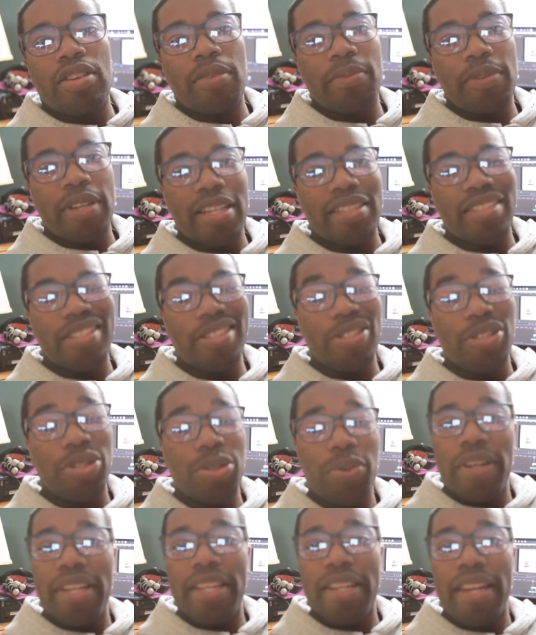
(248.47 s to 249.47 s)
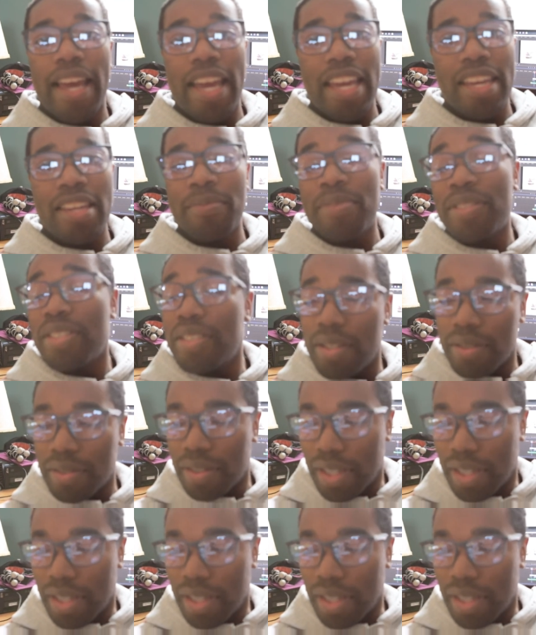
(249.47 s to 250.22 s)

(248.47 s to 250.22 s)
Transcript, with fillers: Hope you guys enjoyed it. I am still